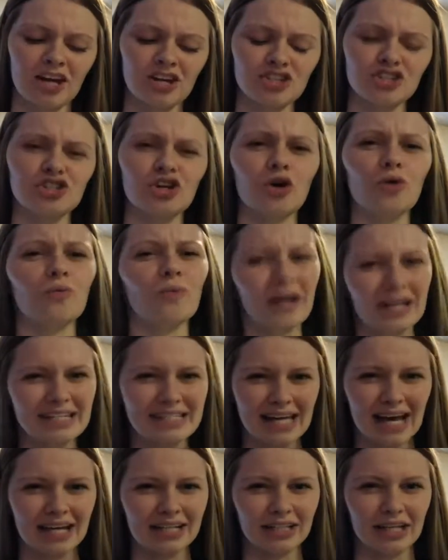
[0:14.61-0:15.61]
So what
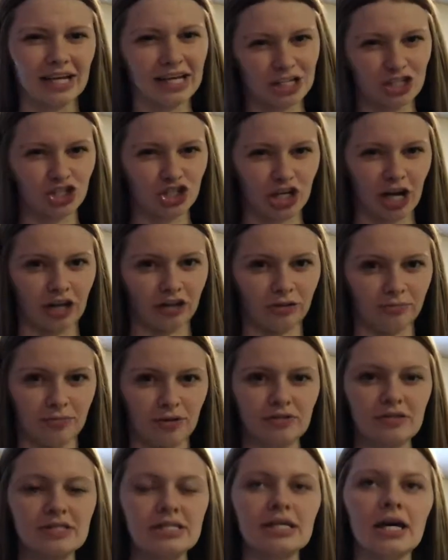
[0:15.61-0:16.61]
exactly is child
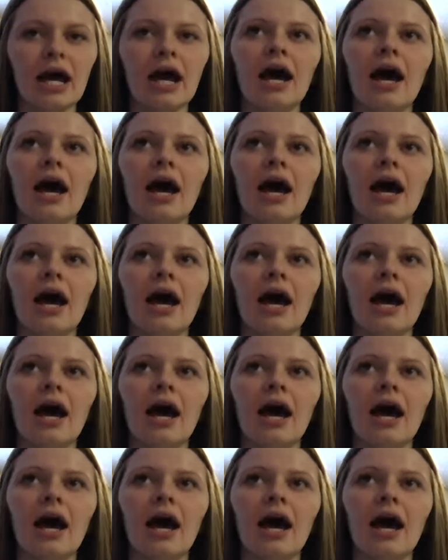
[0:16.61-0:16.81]
abuse?